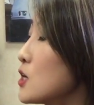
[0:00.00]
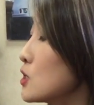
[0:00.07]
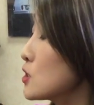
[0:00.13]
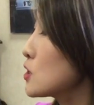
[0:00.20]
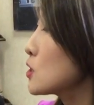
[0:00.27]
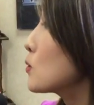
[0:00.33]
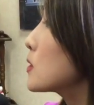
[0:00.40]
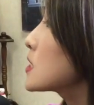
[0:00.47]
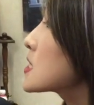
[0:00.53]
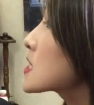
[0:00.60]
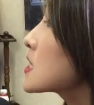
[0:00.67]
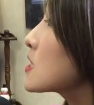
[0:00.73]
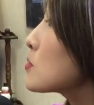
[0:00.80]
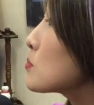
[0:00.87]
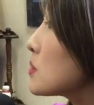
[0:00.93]
So it's
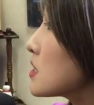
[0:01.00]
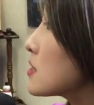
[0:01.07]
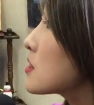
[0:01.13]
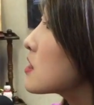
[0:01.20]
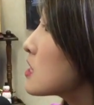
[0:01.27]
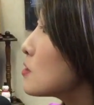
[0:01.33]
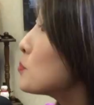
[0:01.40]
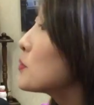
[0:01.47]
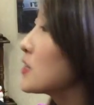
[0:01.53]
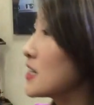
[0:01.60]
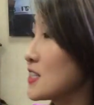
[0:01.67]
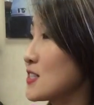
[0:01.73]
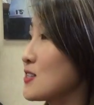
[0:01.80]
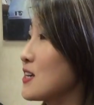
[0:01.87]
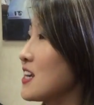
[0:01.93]
going to be the
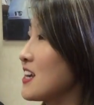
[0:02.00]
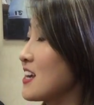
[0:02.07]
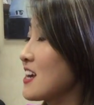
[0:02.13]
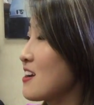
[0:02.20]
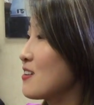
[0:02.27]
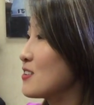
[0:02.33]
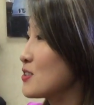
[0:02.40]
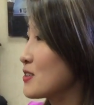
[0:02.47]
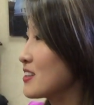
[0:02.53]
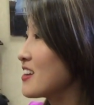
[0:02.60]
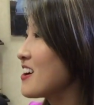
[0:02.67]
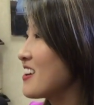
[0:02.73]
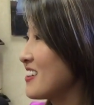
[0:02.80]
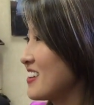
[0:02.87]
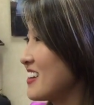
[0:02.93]
place to hang out during
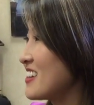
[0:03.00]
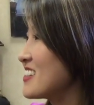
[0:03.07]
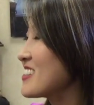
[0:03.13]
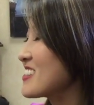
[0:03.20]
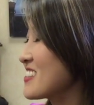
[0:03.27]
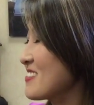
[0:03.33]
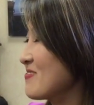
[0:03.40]
the holidays.